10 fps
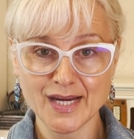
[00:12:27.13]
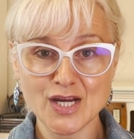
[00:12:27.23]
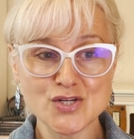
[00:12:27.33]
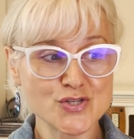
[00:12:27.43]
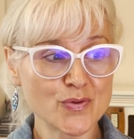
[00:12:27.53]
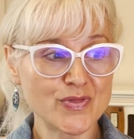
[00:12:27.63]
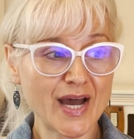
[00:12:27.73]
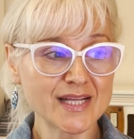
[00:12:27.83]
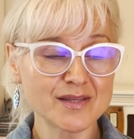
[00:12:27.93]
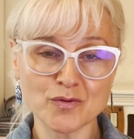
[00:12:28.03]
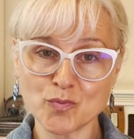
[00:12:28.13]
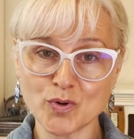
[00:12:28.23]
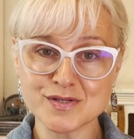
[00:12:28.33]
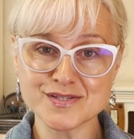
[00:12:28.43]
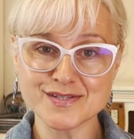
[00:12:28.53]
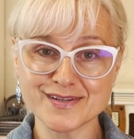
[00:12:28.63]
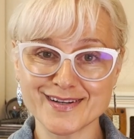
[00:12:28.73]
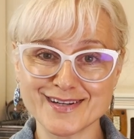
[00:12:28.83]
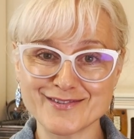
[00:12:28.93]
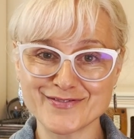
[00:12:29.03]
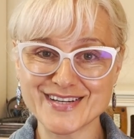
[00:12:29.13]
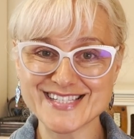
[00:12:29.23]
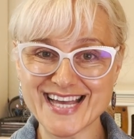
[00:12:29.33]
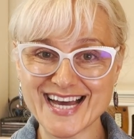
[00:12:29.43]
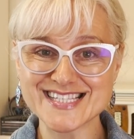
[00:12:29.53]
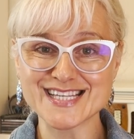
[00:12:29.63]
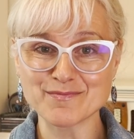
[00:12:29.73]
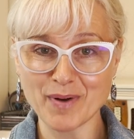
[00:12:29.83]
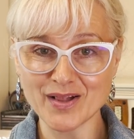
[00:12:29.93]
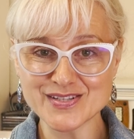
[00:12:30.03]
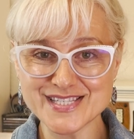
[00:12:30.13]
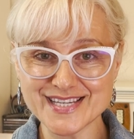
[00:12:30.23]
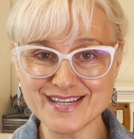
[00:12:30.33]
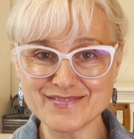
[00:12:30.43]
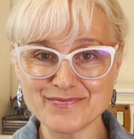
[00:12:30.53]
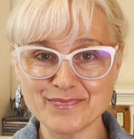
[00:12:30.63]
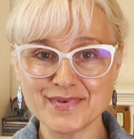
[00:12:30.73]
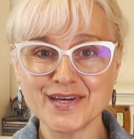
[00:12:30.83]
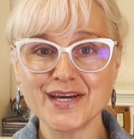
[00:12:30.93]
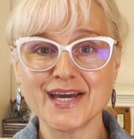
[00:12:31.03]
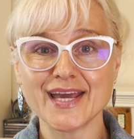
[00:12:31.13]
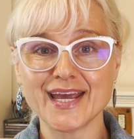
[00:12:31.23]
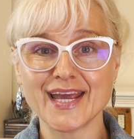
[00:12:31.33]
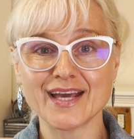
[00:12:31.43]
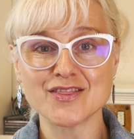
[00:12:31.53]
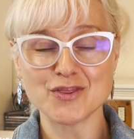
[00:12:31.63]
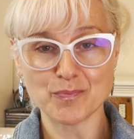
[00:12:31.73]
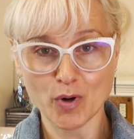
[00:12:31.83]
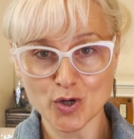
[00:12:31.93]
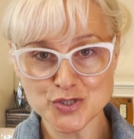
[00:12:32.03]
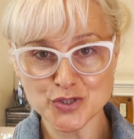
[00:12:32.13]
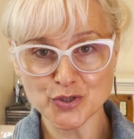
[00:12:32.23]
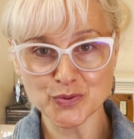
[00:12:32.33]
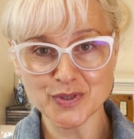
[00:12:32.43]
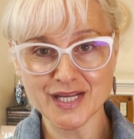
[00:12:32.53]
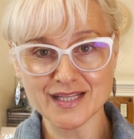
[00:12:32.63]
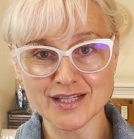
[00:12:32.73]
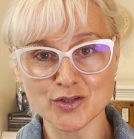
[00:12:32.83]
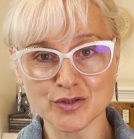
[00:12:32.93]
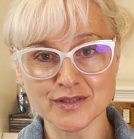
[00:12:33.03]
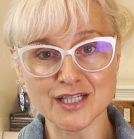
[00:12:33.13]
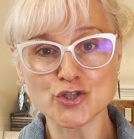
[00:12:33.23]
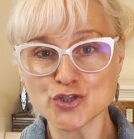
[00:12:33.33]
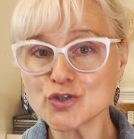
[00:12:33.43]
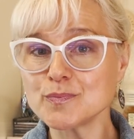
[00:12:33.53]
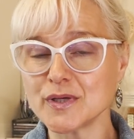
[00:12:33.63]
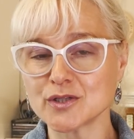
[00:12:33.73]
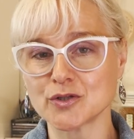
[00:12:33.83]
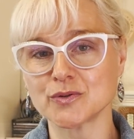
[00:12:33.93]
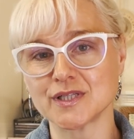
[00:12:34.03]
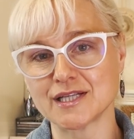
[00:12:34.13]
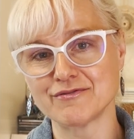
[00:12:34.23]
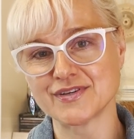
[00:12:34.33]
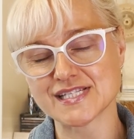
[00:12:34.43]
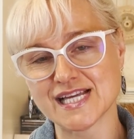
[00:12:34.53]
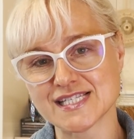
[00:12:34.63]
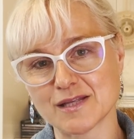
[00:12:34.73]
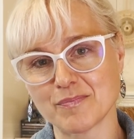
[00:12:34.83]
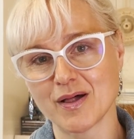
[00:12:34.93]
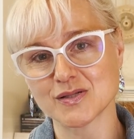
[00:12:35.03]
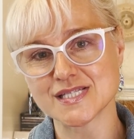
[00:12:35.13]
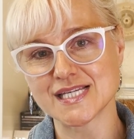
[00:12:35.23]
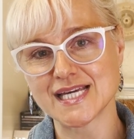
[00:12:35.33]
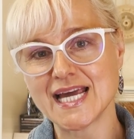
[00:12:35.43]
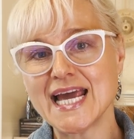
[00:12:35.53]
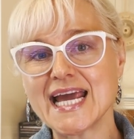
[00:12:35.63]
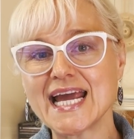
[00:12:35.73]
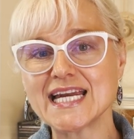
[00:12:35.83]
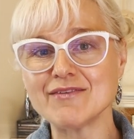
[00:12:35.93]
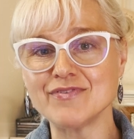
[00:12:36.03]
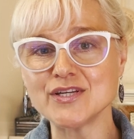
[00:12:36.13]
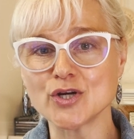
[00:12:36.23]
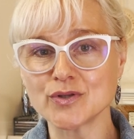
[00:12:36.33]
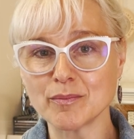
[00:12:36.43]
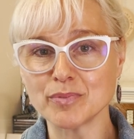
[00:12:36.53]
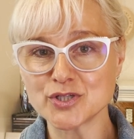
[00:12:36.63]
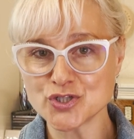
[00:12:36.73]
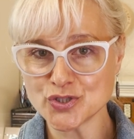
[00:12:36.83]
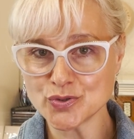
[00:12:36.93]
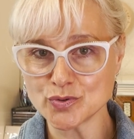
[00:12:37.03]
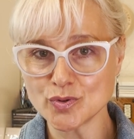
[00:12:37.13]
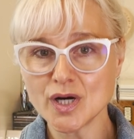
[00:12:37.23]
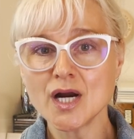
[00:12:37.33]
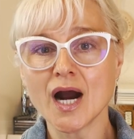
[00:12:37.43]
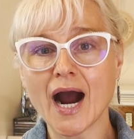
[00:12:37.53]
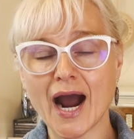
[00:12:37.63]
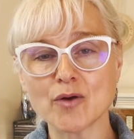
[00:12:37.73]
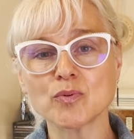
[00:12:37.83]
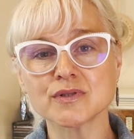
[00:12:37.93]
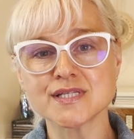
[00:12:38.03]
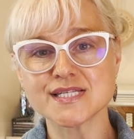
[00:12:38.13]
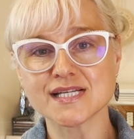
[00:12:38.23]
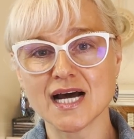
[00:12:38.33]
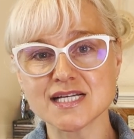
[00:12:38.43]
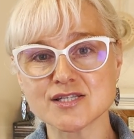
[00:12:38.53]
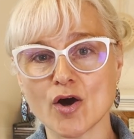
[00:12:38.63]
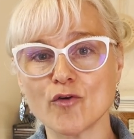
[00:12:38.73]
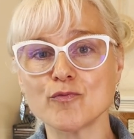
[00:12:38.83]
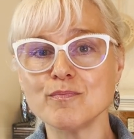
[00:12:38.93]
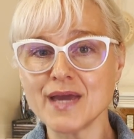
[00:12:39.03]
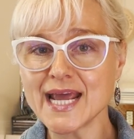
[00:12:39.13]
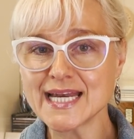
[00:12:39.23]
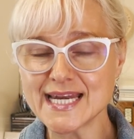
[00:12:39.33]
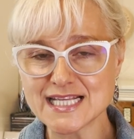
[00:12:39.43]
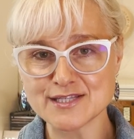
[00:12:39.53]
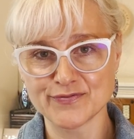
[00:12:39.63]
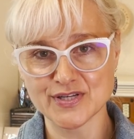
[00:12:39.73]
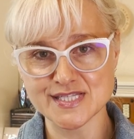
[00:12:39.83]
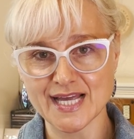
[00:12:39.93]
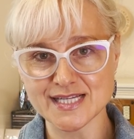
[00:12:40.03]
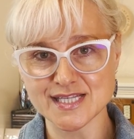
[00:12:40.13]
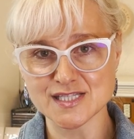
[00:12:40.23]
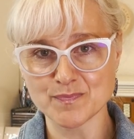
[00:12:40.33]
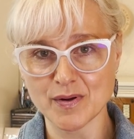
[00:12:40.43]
So that was fixed asset policy and the parts that should be included in fixed asset policy. In a video number 2, I will discuss of maintenance fixed assets